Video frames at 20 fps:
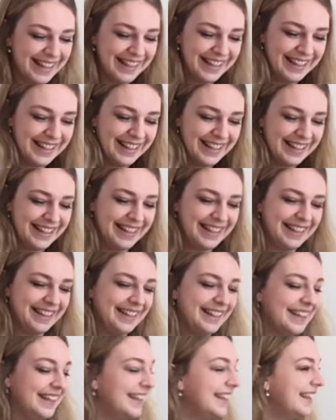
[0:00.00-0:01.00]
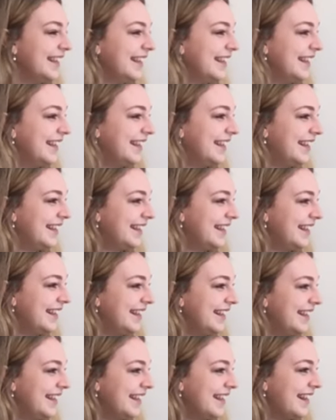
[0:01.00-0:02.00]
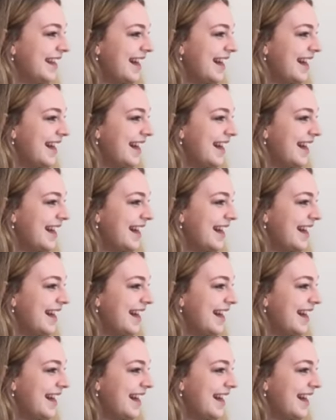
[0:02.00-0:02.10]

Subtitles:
No words are spoken by the person on screen.